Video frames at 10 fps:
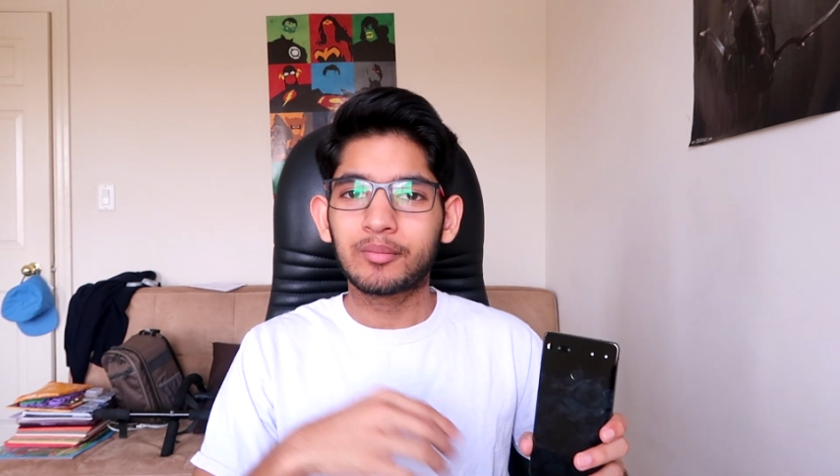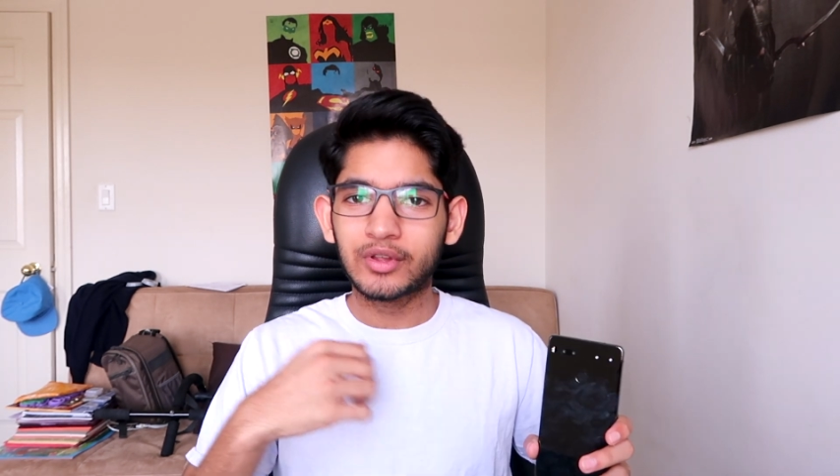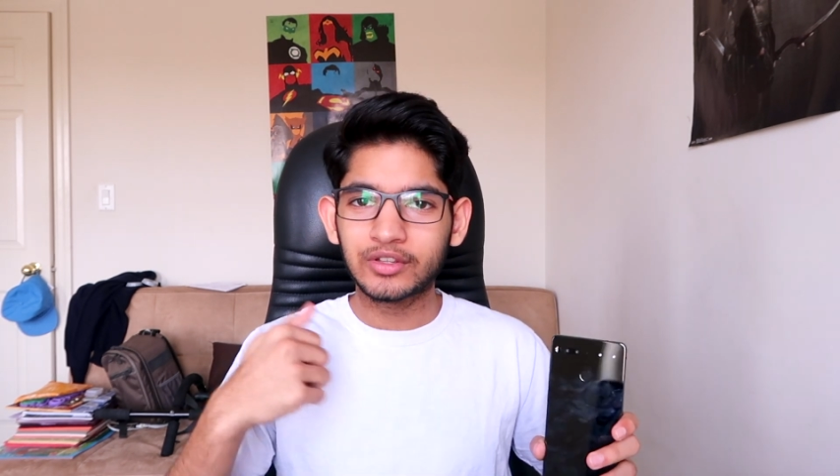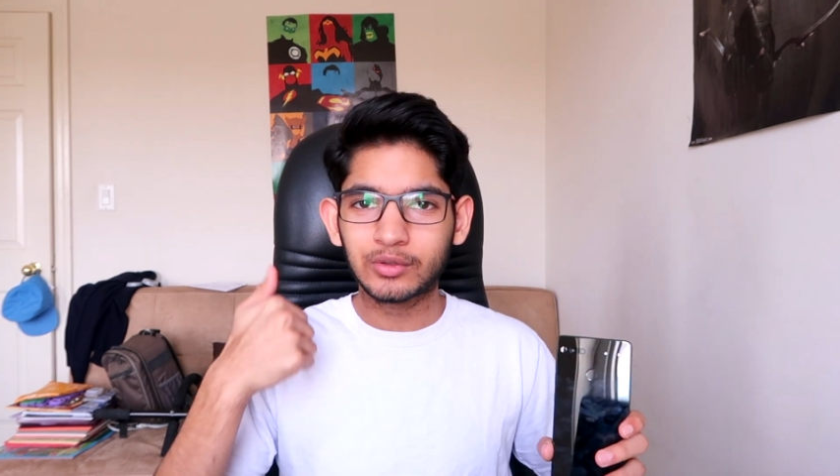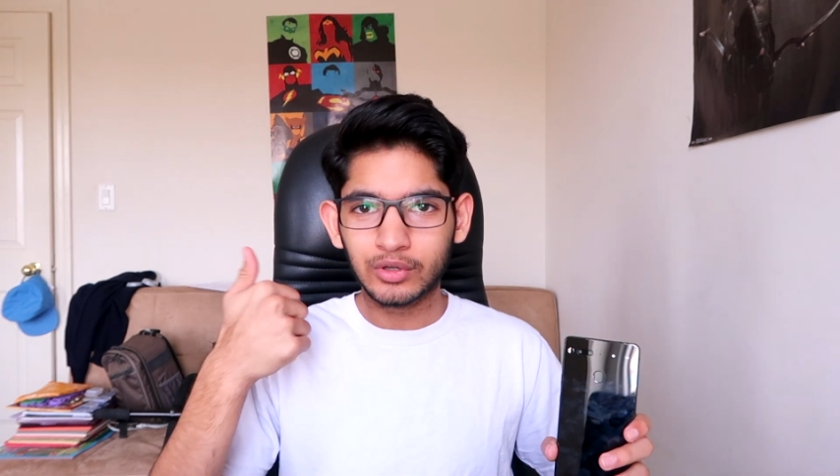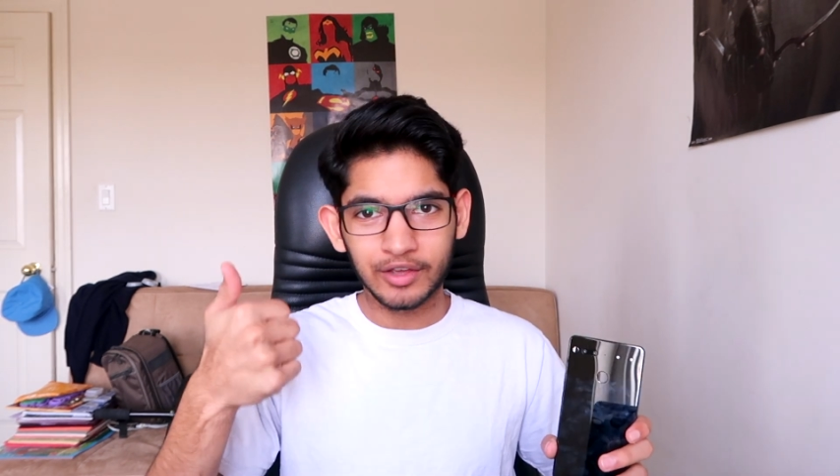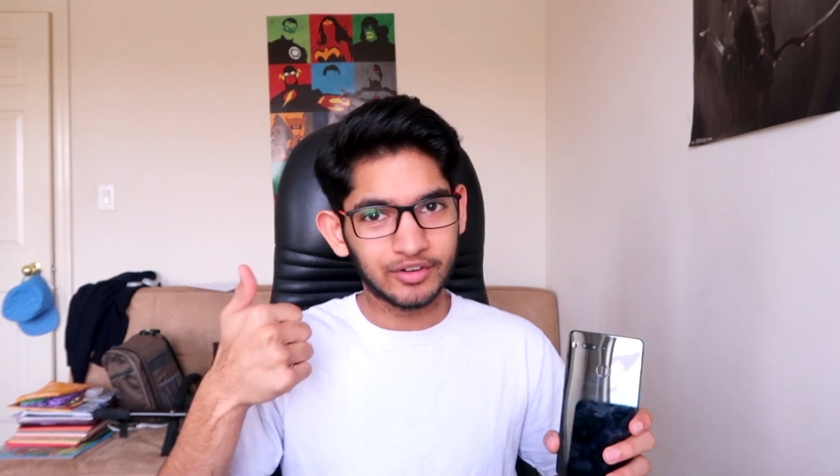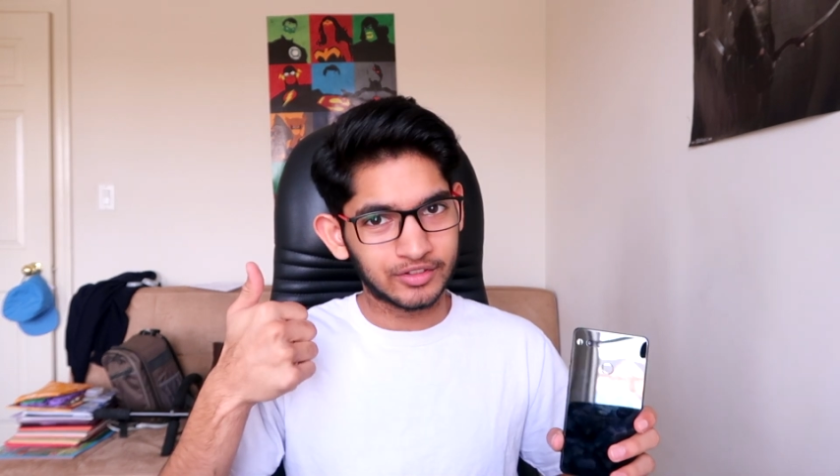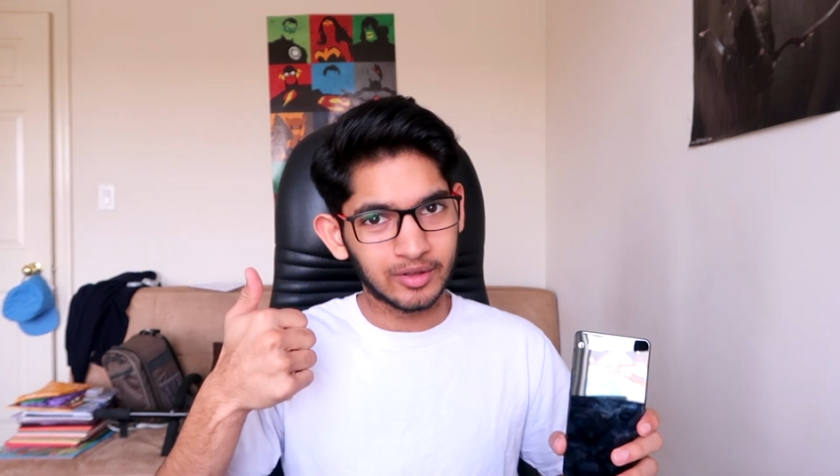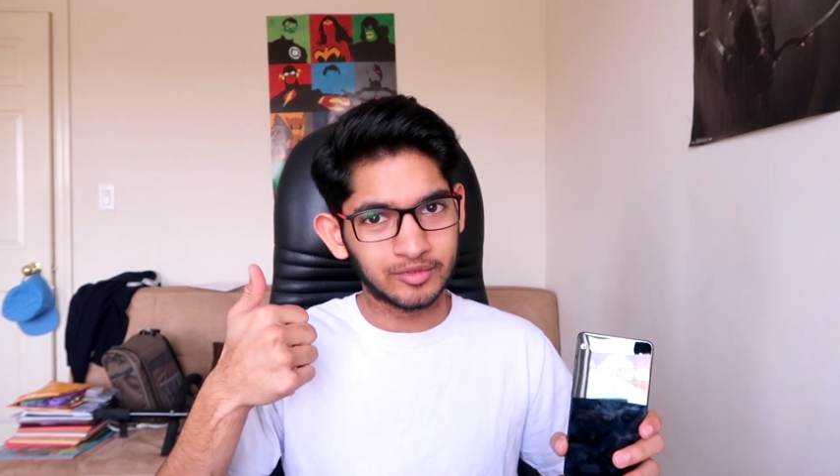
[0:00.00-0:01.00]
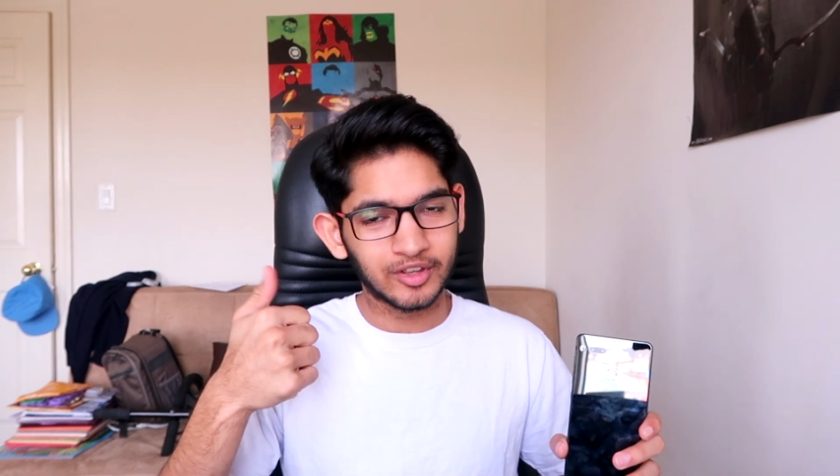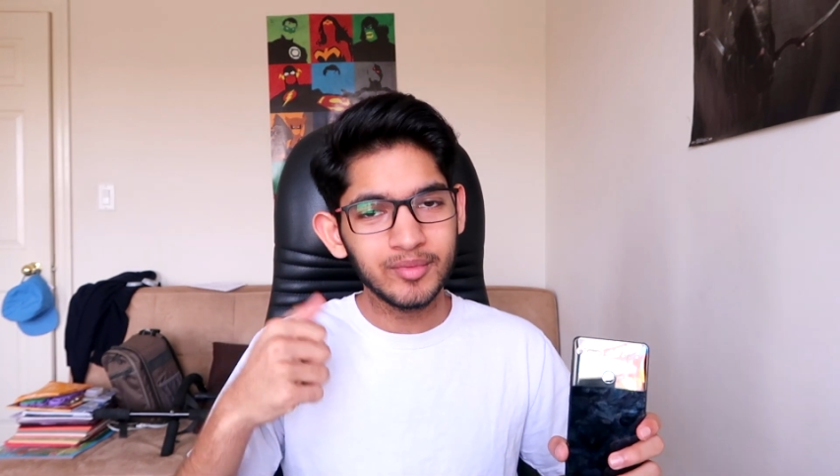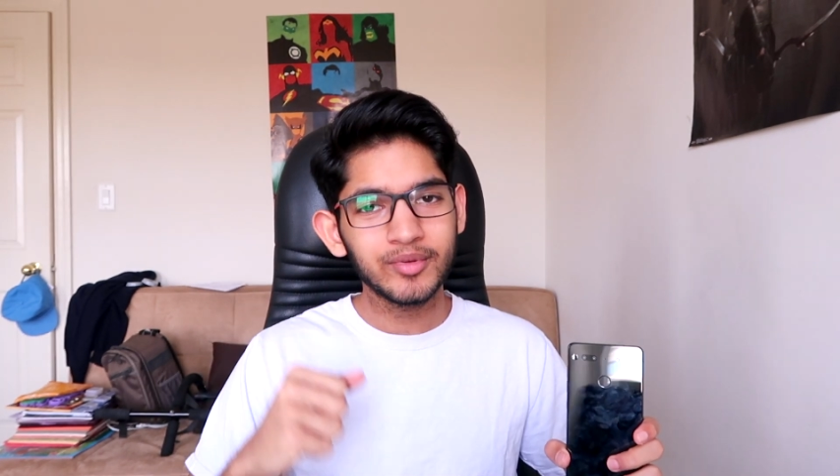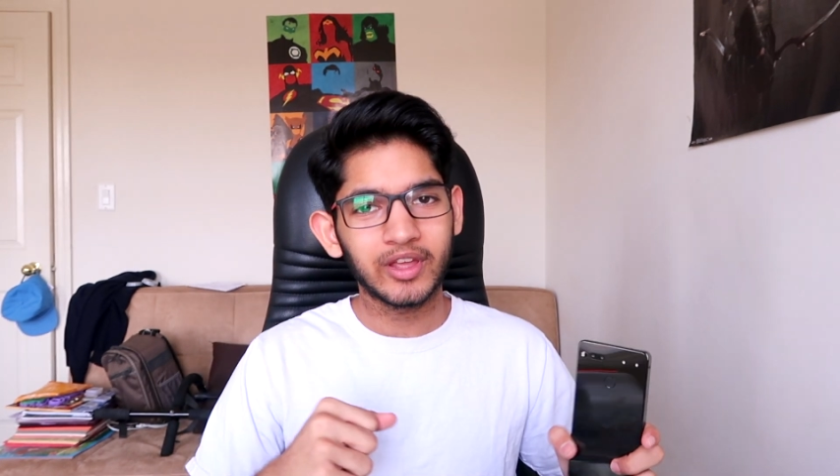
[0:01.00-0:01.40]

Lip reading: please do give it a thumbs up.